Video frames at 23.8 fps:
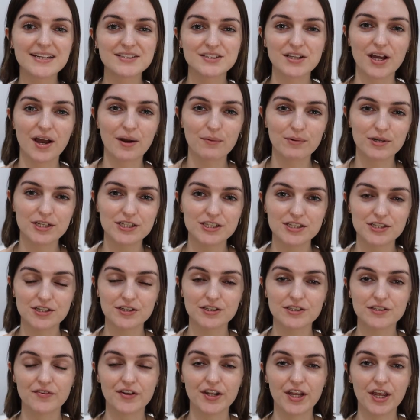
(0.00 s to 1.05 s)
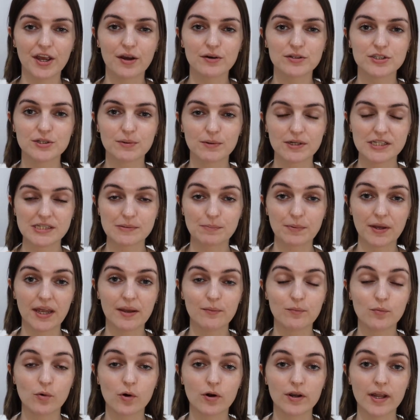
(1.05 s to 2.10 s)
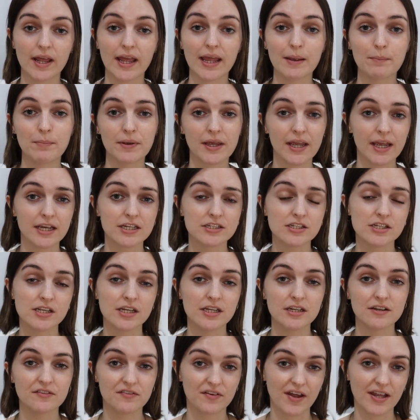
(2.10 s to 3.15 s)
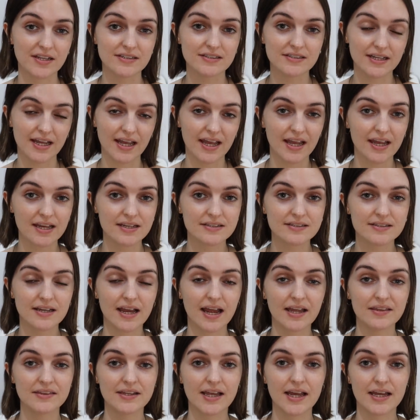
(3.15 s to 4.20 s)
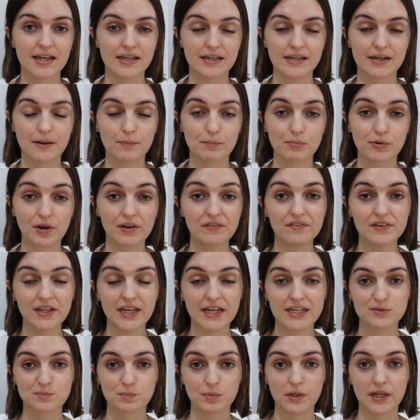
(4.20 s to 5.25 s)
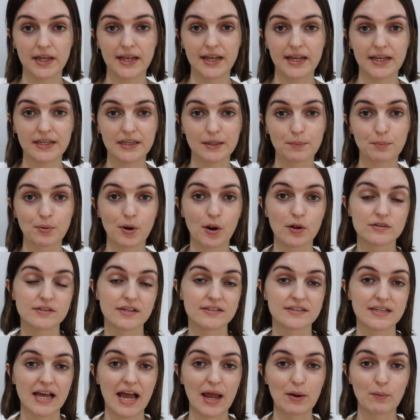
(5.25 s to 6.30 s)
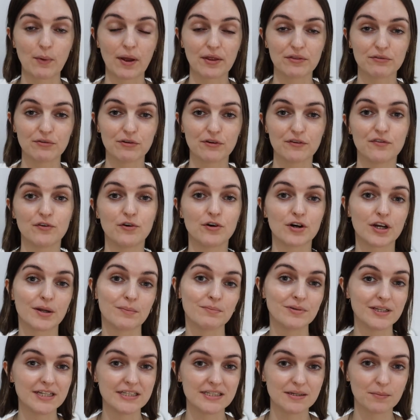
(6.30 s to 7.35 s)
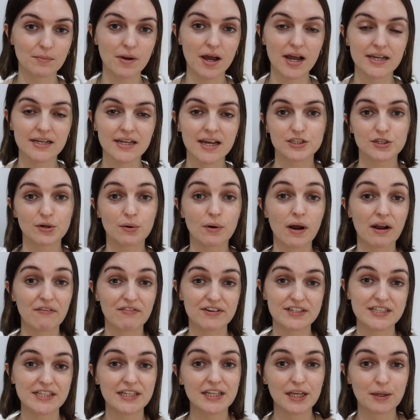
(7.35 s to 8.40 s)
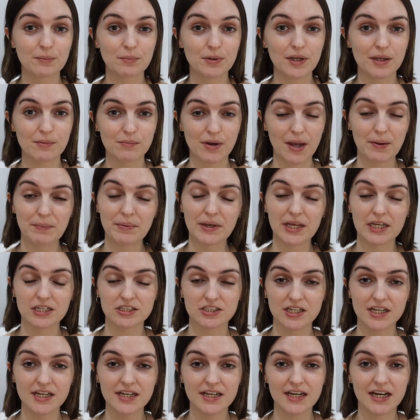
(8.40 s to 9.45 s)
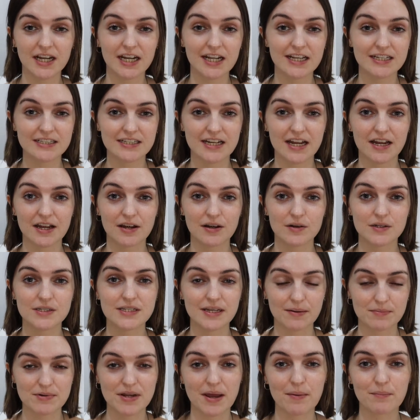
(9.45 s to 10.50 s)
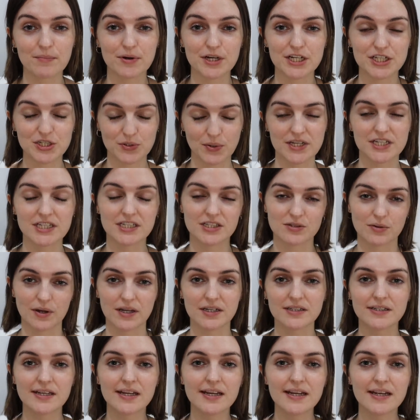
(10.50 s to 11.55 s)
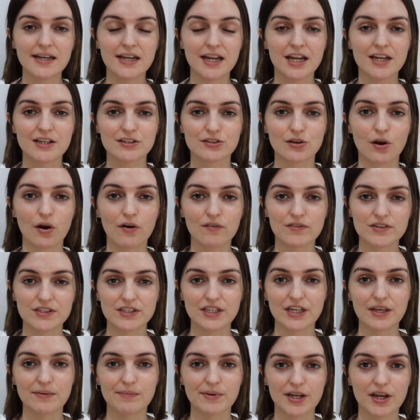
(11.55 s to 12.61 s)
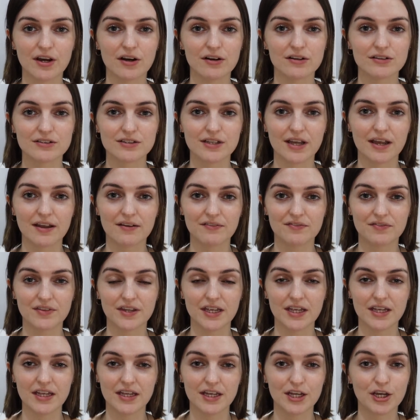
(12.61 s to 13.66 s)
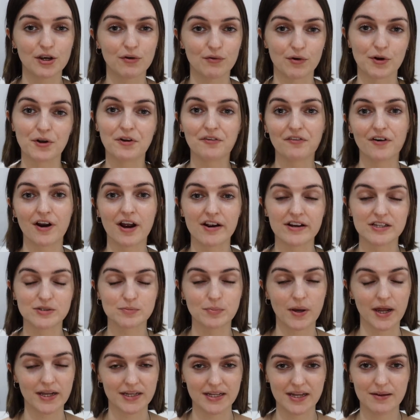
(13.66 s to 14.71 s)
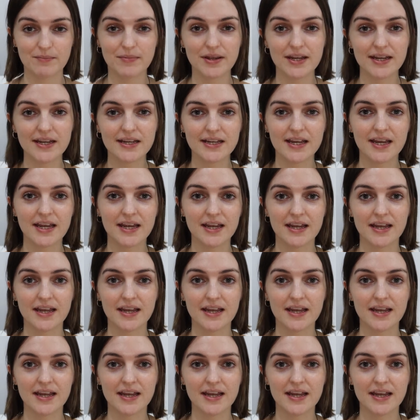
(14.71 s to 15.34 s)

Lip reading: so I wanted to do this video to explain what a PhD defense is and then briefly explain the process that I went through for completing mine. So I've recently completed my PhD and it is now September 2020. So obviously because of the coronavirus pandemic,